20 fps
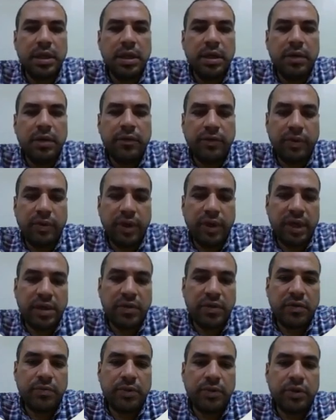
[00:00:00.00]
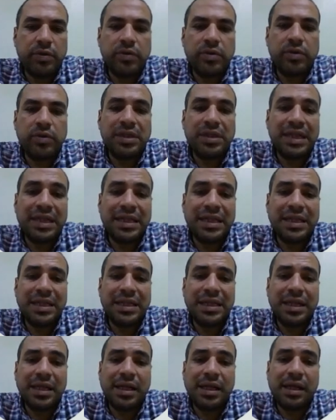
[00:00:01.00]
for this compressor is
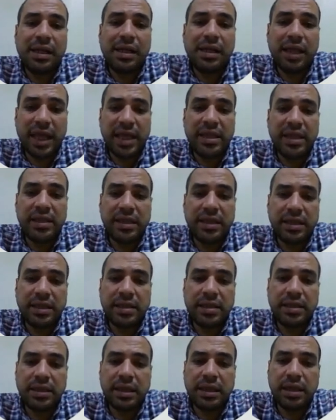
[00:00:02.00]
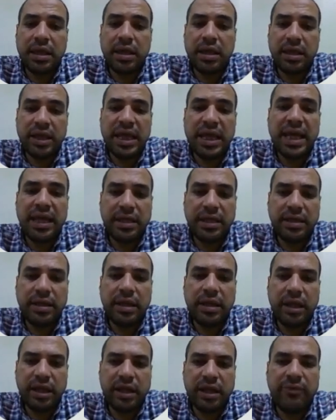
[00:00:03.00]
less than
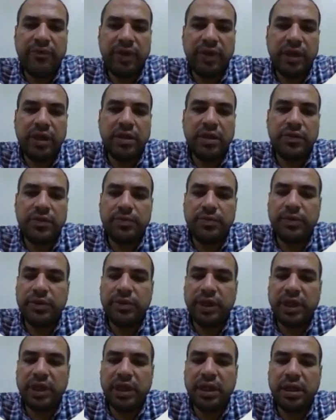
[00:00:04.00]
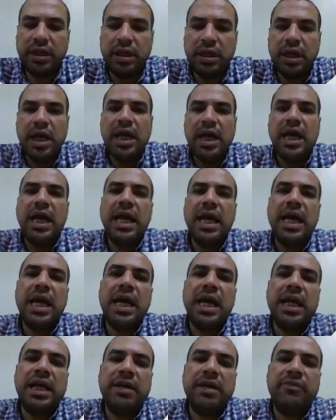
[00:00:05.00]
3 failures per year
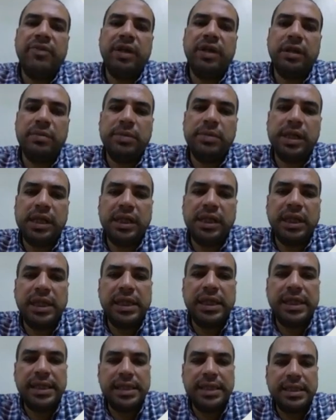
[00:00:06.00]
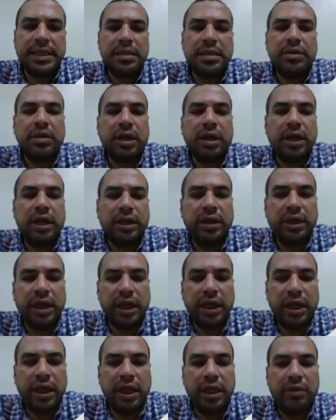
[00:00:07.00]
and availability is
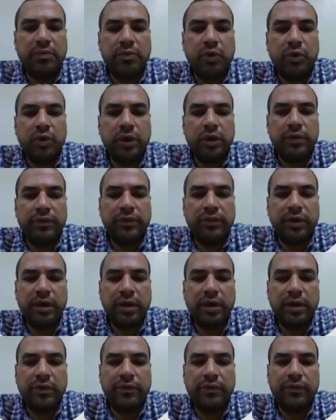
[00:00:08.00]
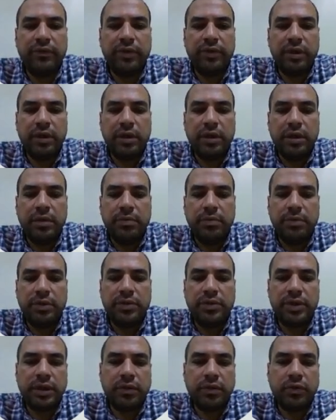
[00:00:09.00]

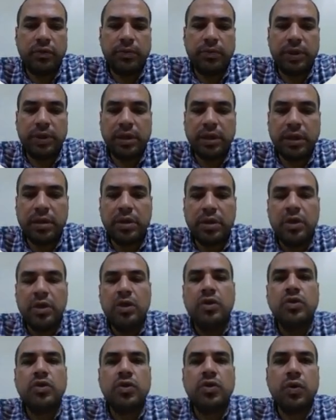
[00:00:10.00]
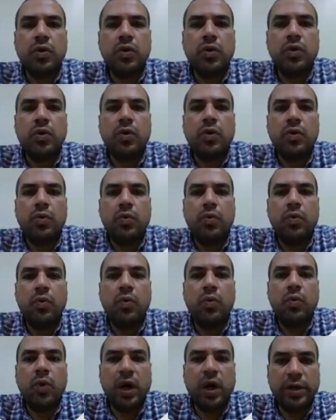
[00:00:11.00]
98.5% or better. So
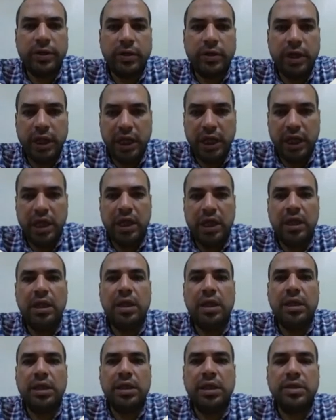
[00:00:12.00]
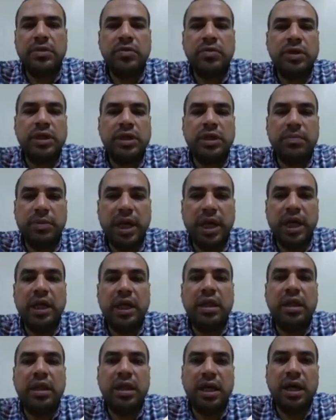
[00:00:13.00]
what you need is to
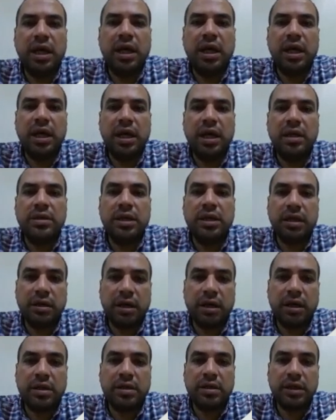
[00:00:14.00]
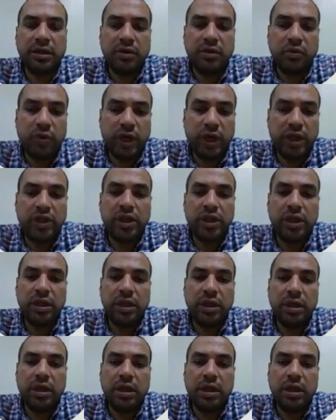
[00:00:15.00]
estimate the current situation